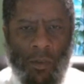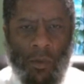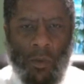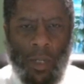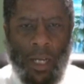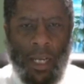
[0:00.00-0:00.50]

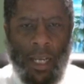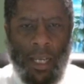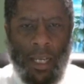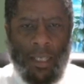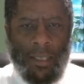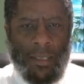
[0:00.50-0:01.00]

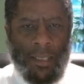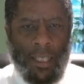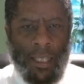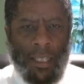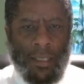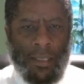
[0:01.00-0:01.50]
three,
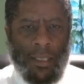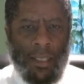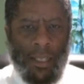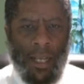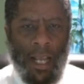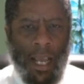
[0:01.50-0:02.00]
six,
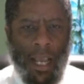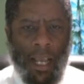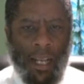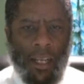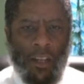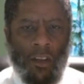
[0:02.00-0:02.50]

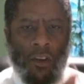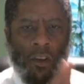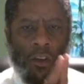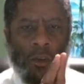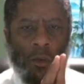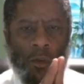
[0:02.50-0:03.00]
nine,
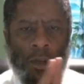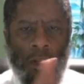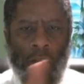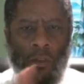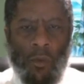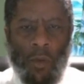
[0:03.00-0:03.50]
noon,
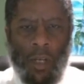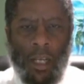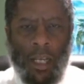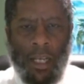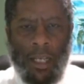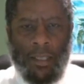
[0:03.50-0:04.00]

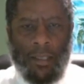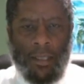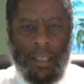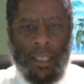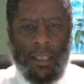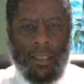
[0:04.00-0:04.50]
three,
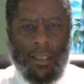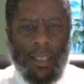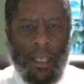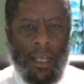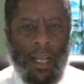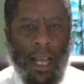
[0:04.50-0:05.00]
six,
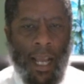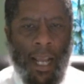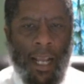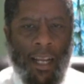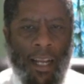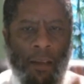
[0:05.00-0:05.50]

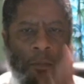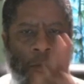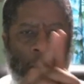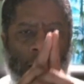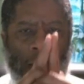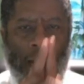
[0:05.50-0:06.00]
nine,
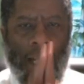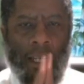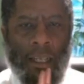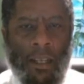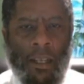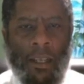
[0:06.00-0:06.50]
midnight,
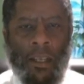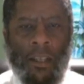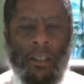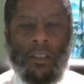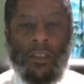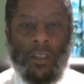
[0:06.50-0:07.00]

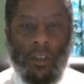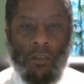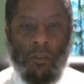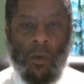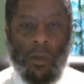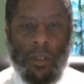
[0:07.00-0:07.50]
so
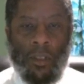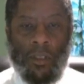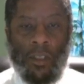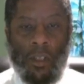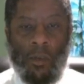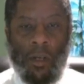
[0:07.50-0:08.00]
forth and
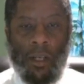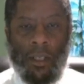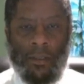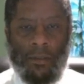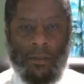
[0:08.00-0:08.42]
so on.